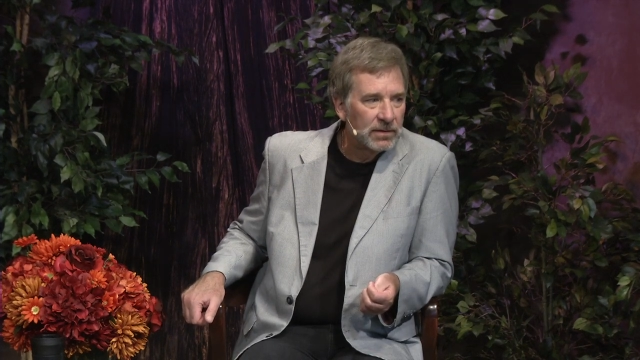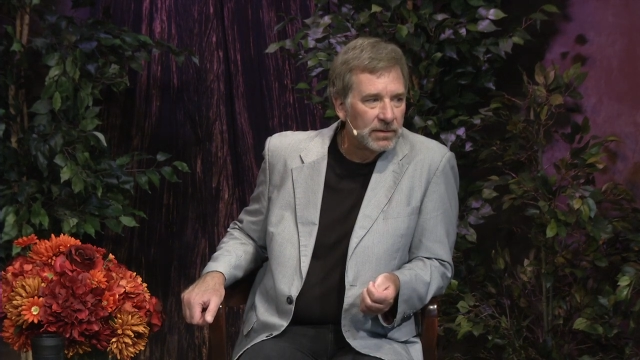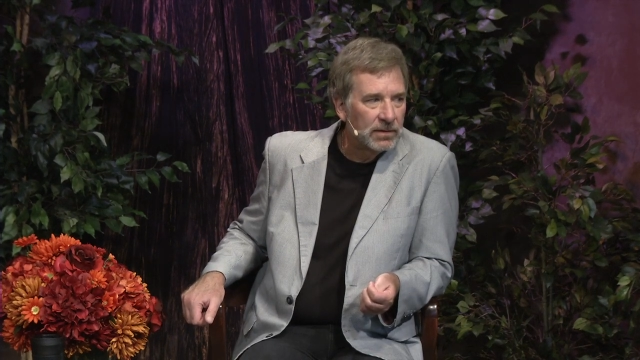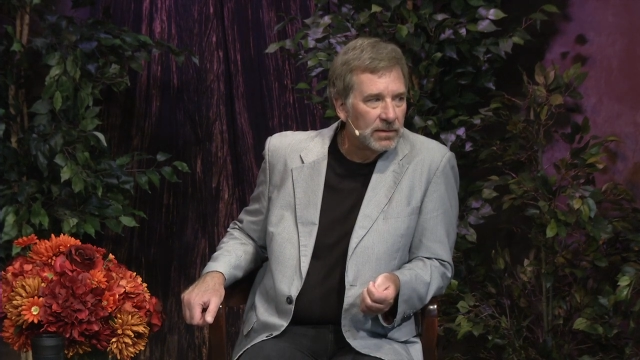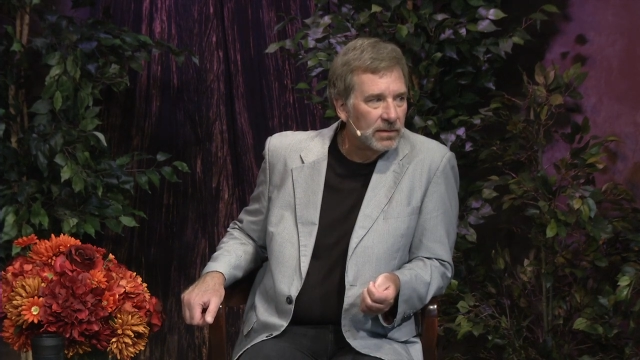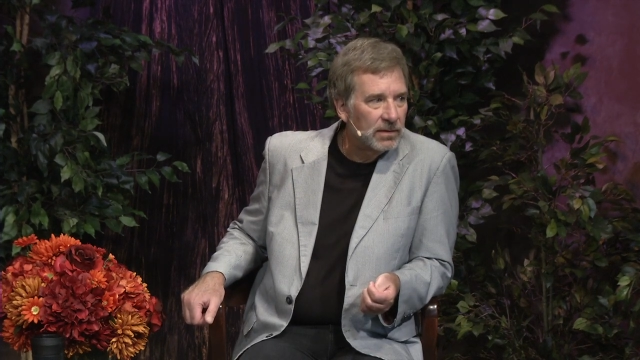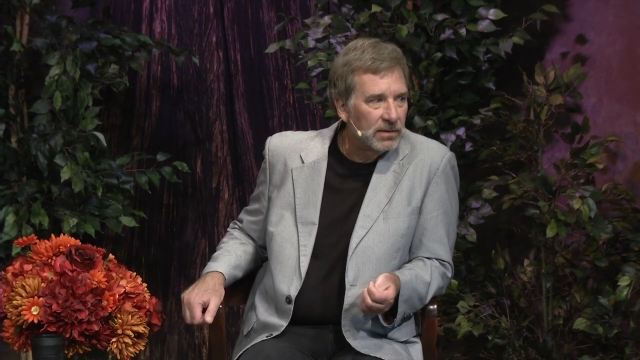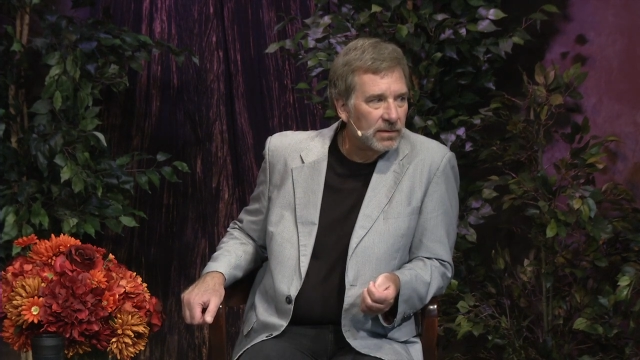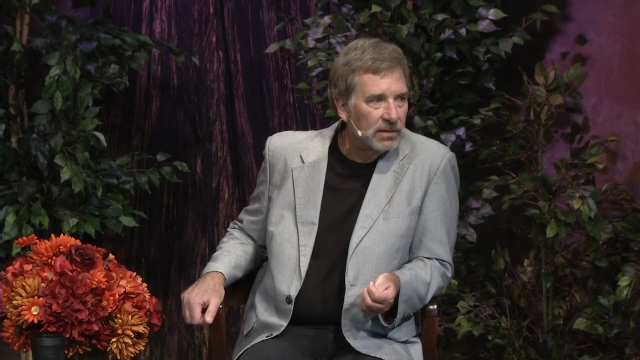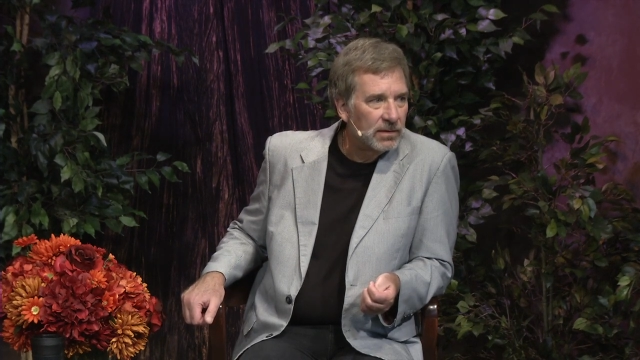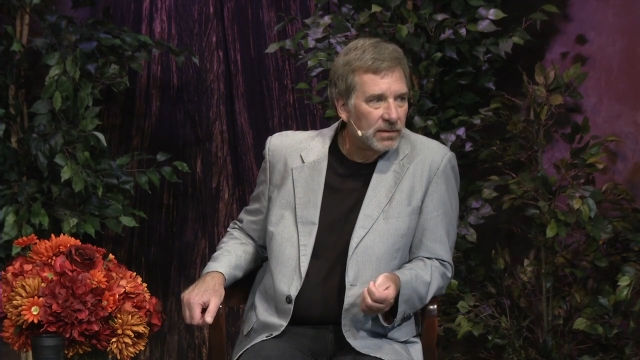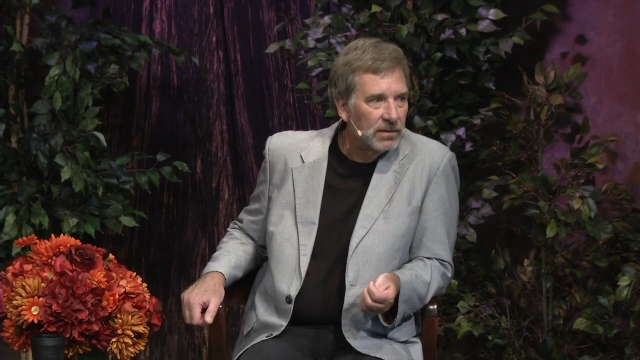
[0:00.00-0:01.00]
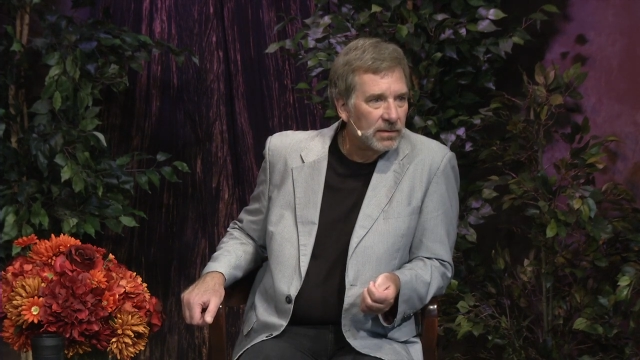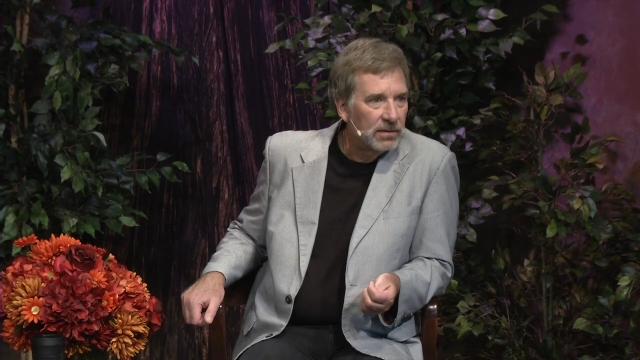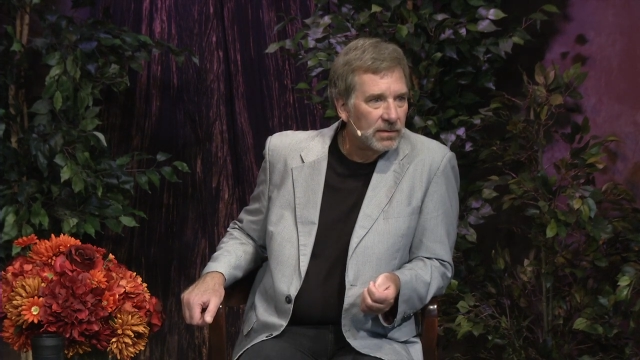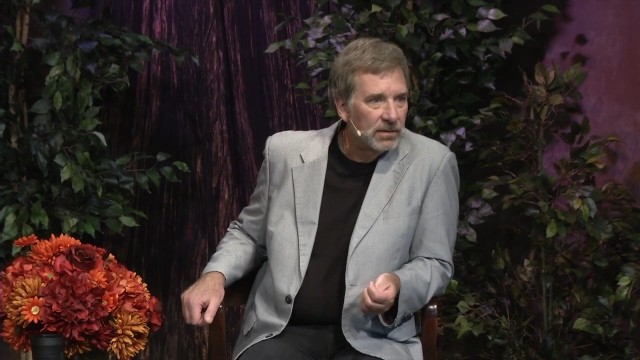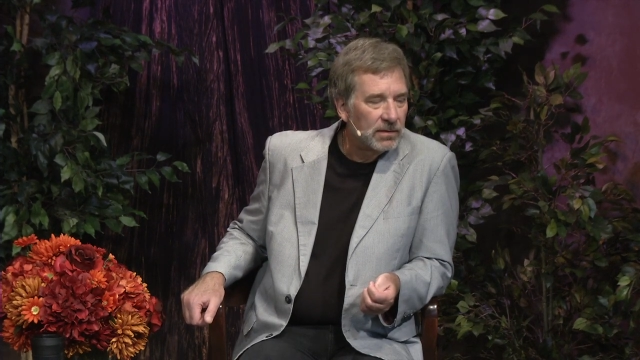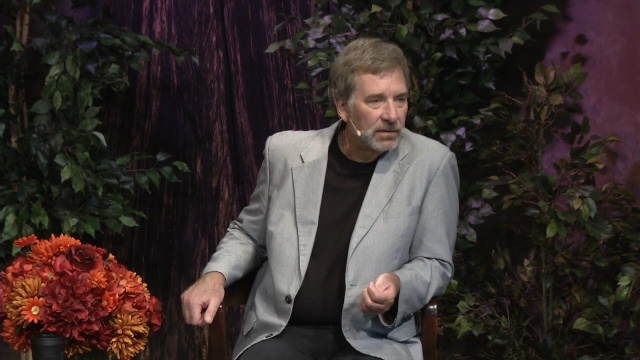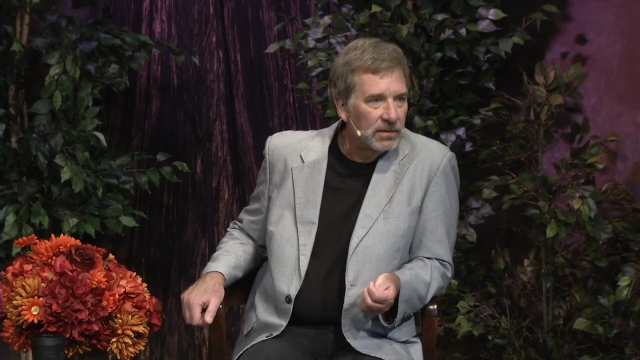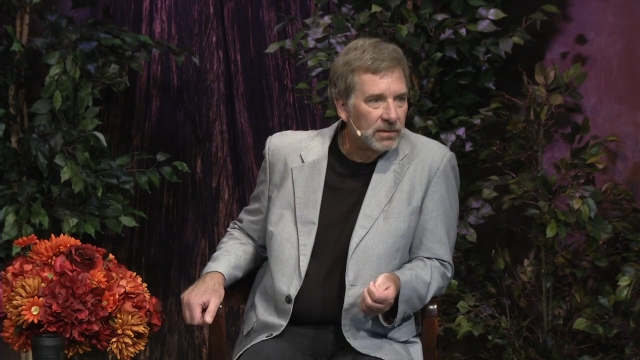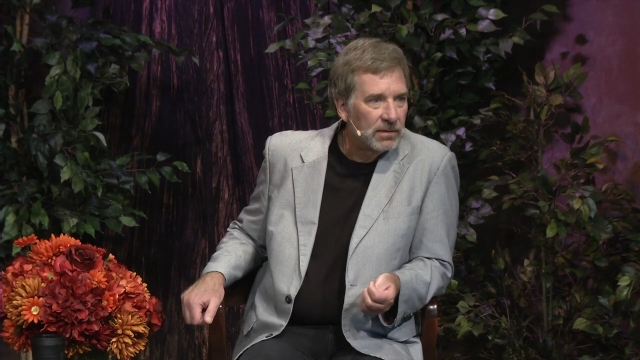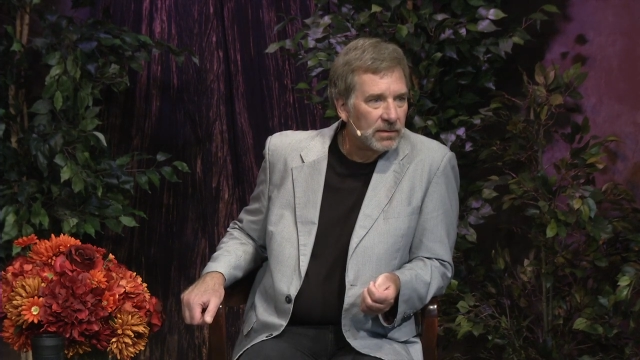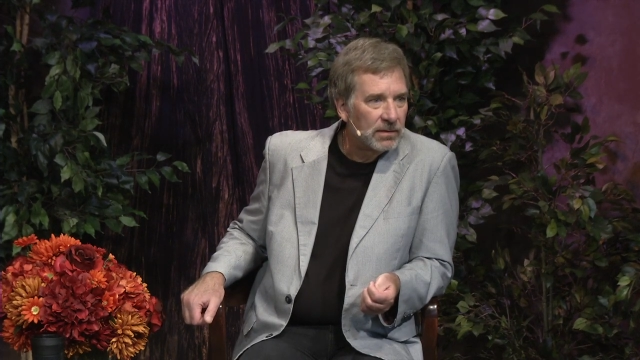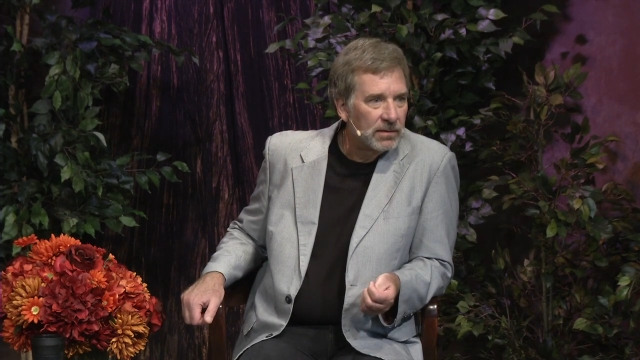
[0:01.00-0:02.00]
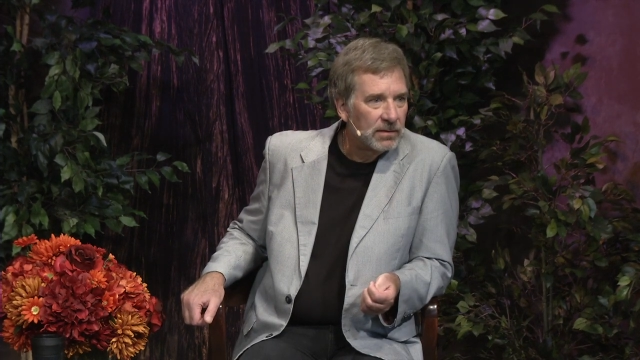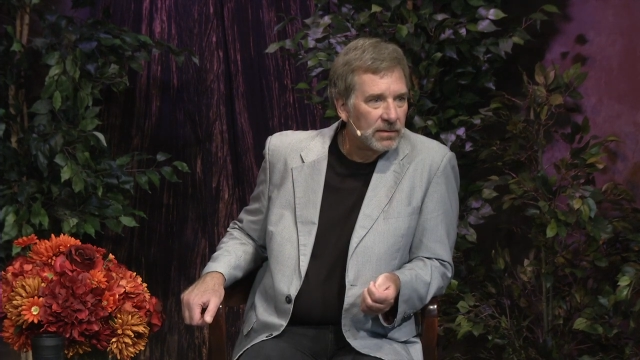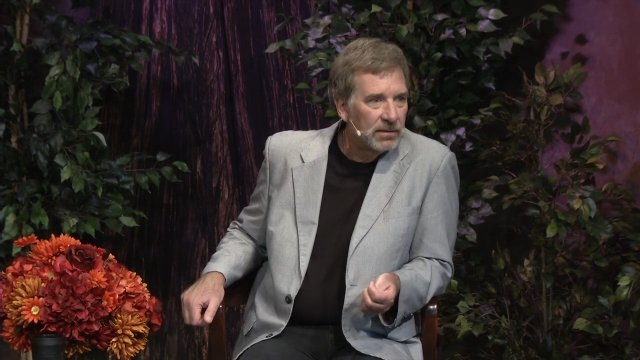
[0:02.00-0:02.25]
(no one is talking)